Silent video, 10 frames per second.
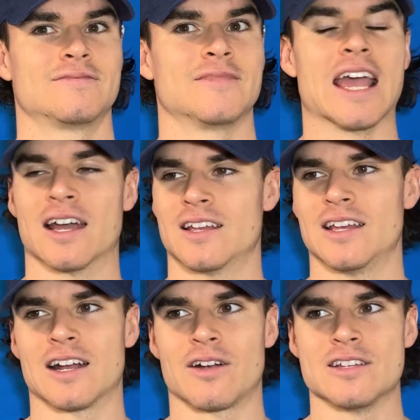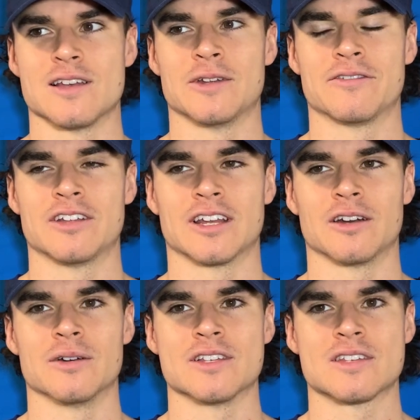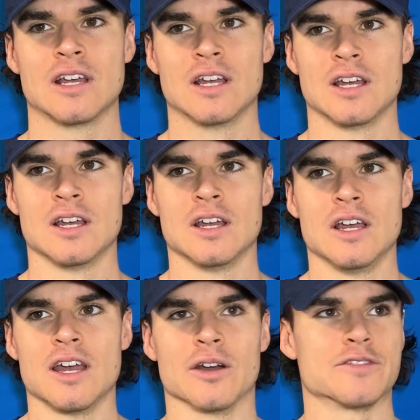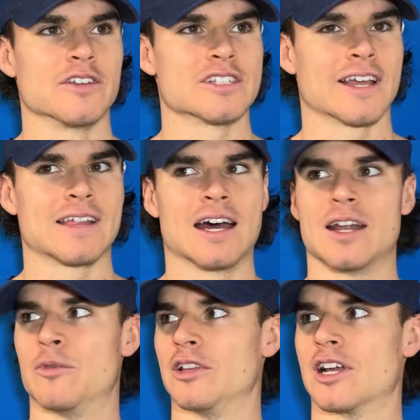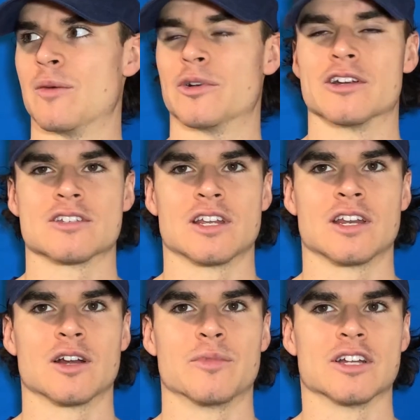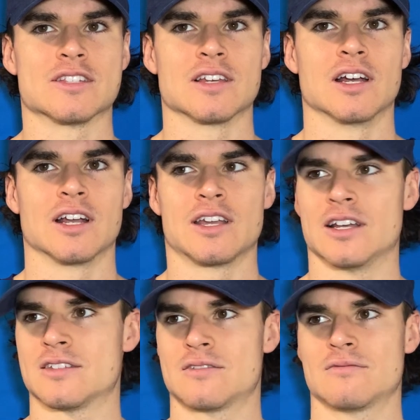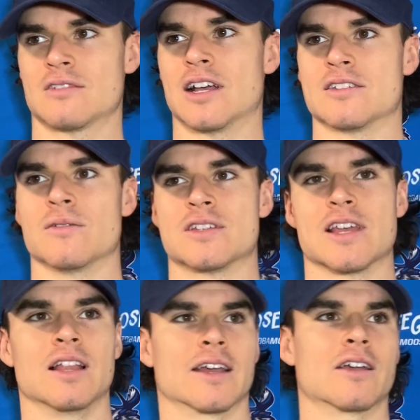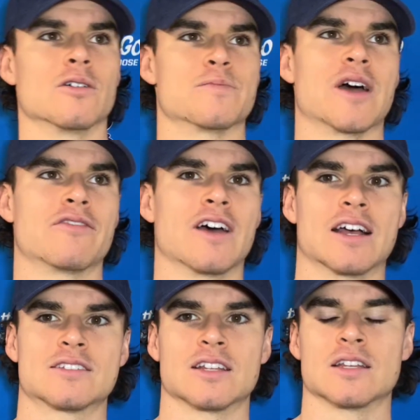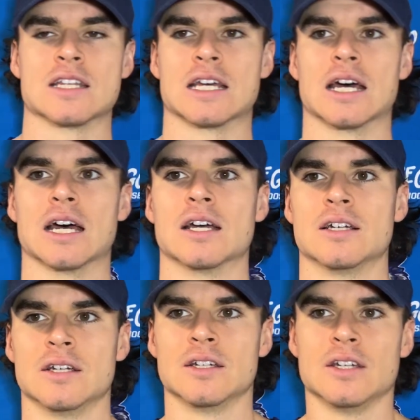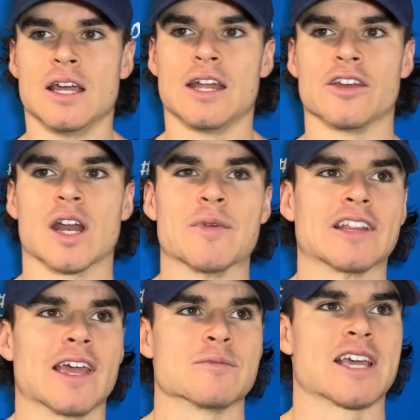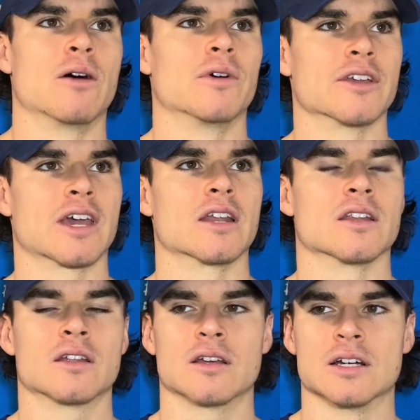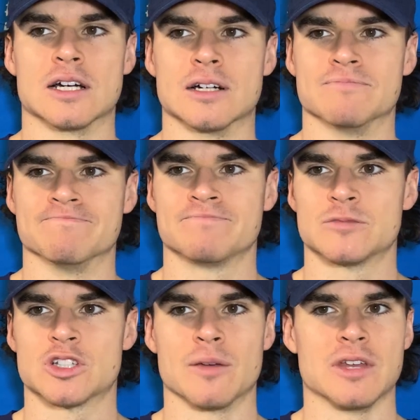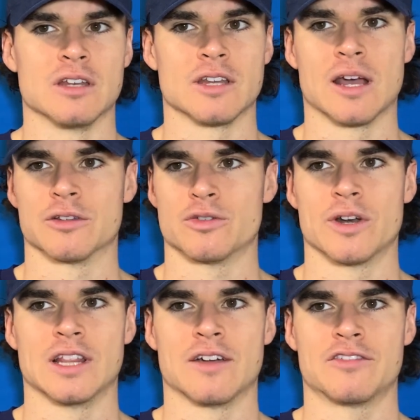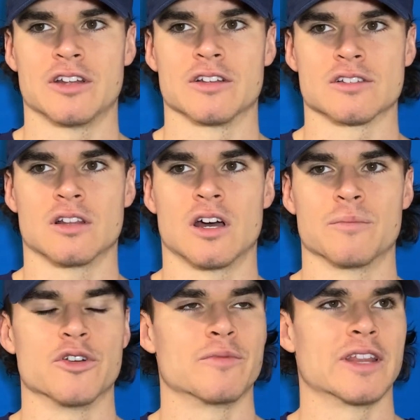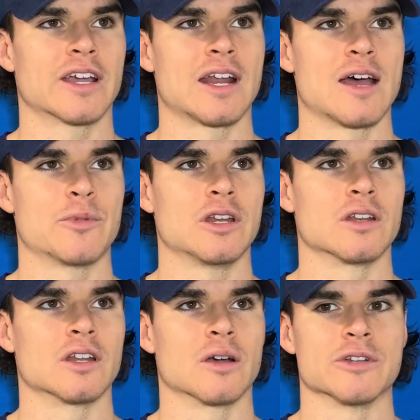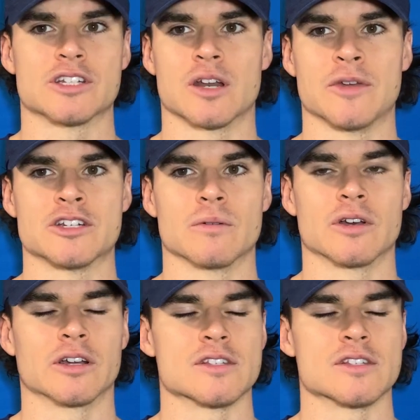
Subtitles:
Yeah, crazy. I mean, I feel like it always feels like that. I'm only a couple years in here, but guys always say, like, it goes by fast, and you got to make the games count while you can. So, I mean, yeah, with 20 left here, there's a lot of movement that can happen, and we just got to make sure we're in a good